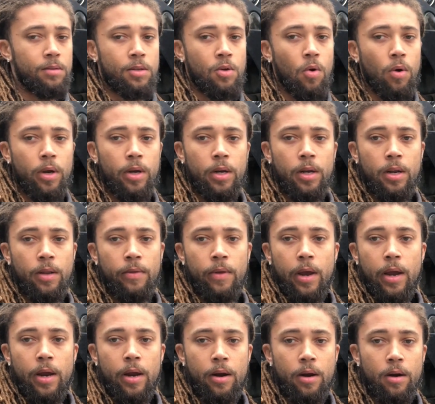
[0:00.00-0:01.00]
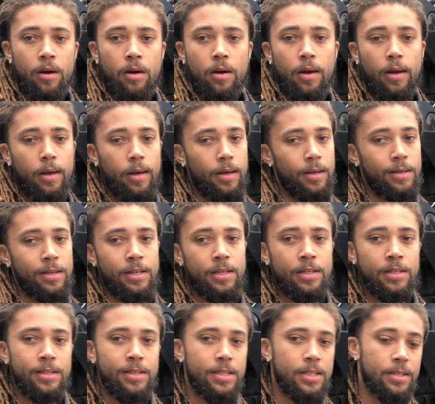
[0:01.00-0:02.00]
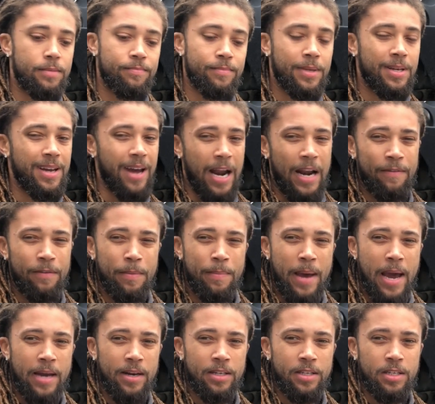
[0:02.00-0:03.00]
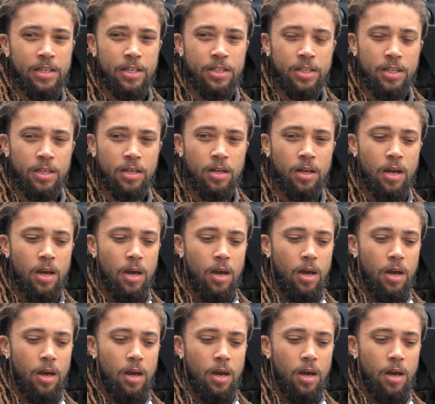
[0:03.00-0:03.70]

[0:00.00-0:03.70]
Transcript: Torquing it in the air is kind of a bad decision.